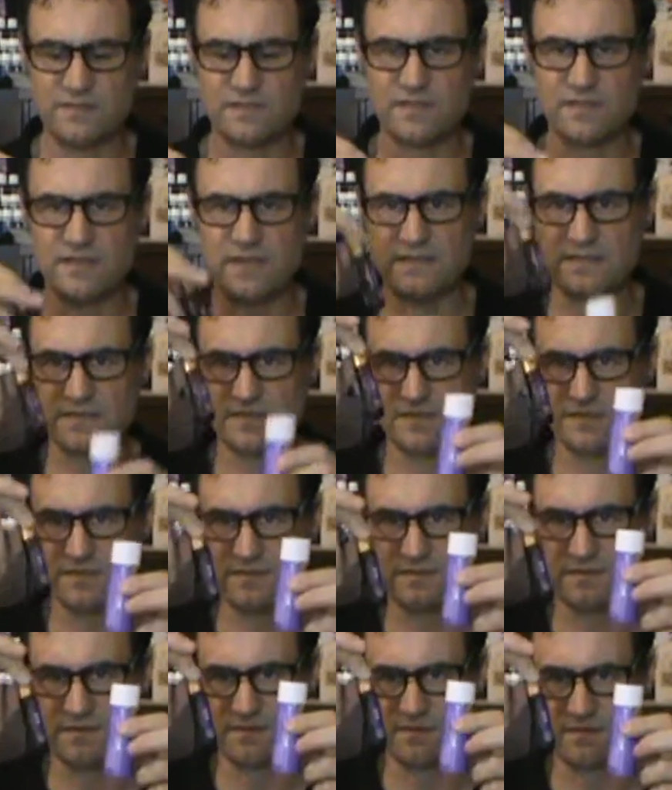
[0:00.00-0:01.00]
So this
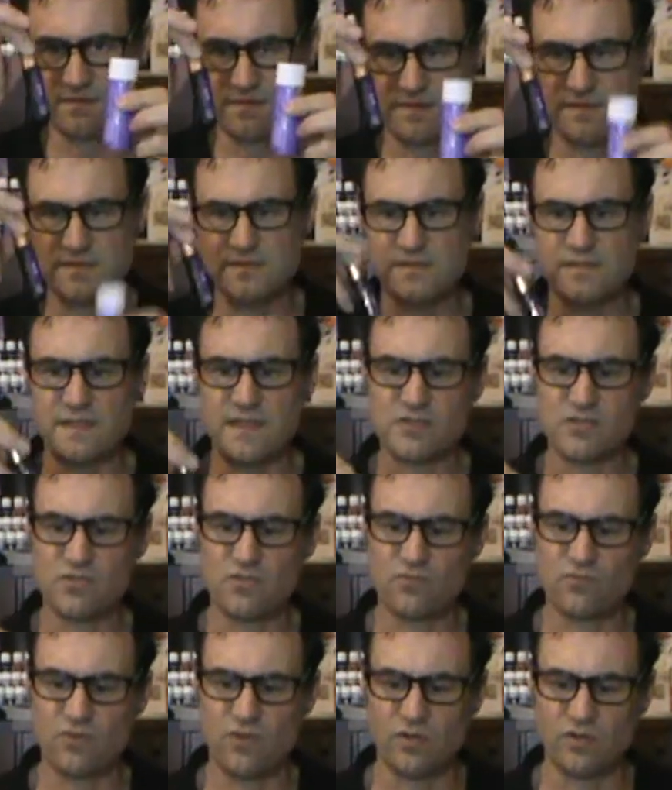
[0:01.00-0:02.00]
is the
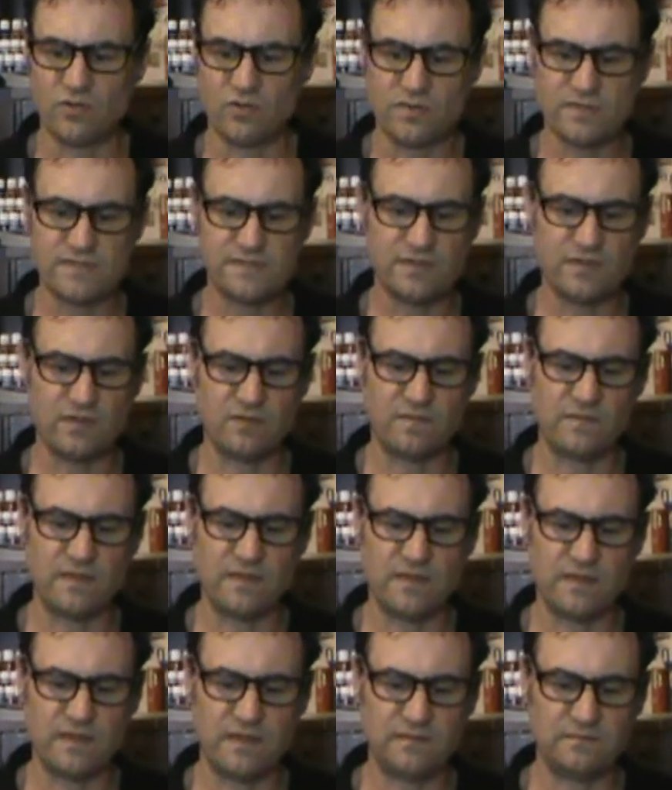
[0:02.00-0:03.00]
actual roller itself
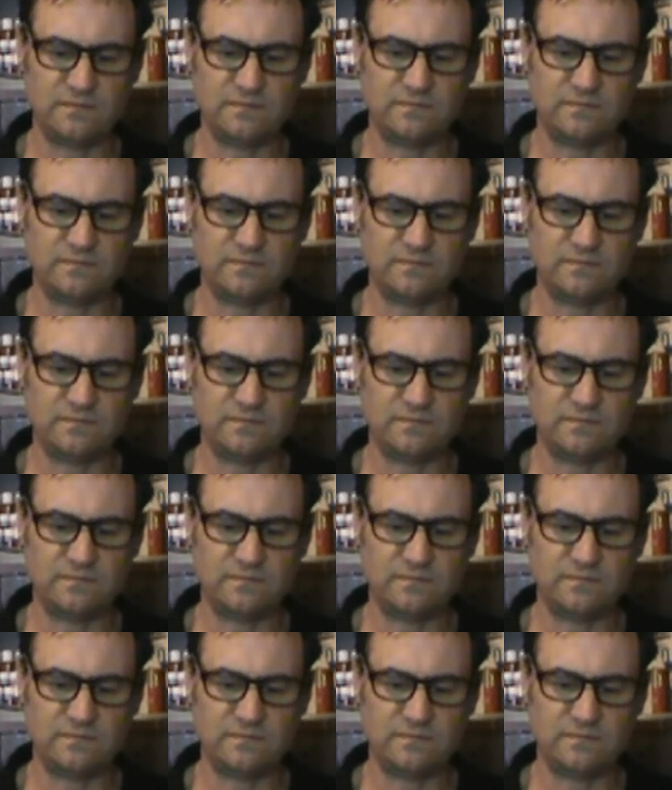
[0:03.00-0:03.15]
here.